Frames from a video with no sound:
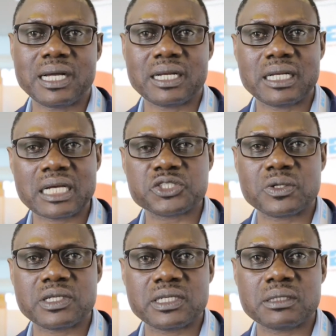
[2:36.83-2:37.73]
and
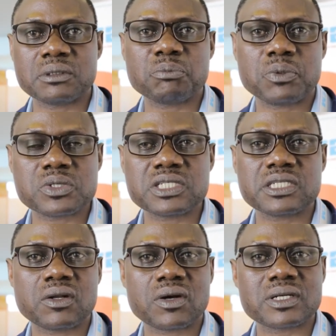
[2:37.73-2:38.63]
actually
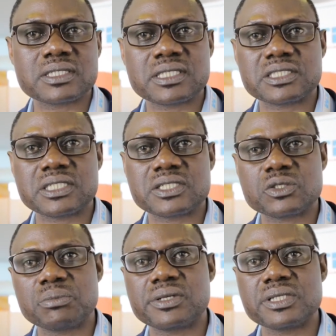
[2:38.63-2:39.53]
position organizations
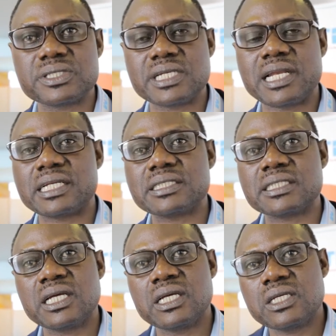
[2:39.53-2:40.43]
to be
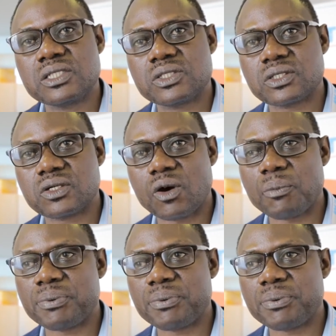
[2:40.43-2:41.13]
resilient to cope